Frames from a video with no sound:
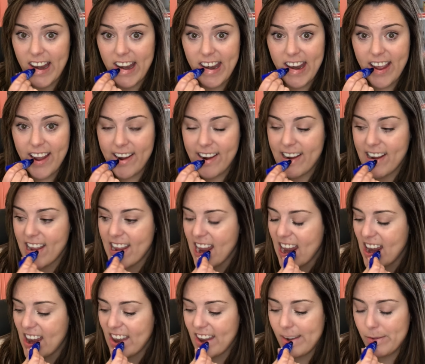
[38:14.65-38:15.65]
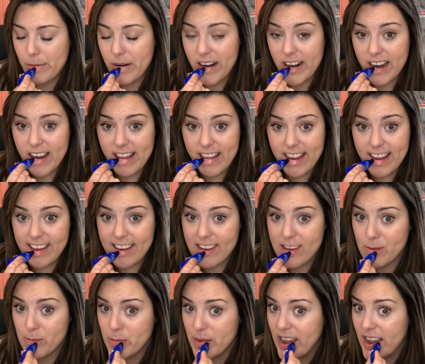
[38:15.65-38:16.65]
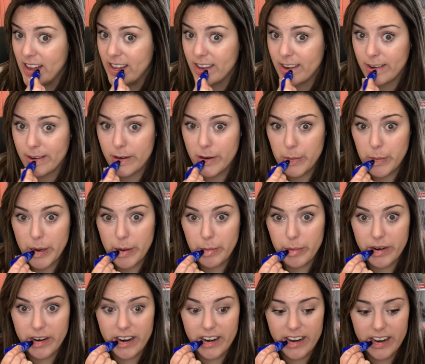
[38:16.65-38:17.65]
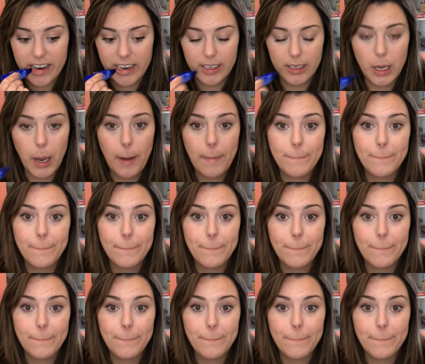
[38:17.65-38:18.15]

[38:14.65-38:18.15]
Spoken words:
Now, they market this as men's grooming products,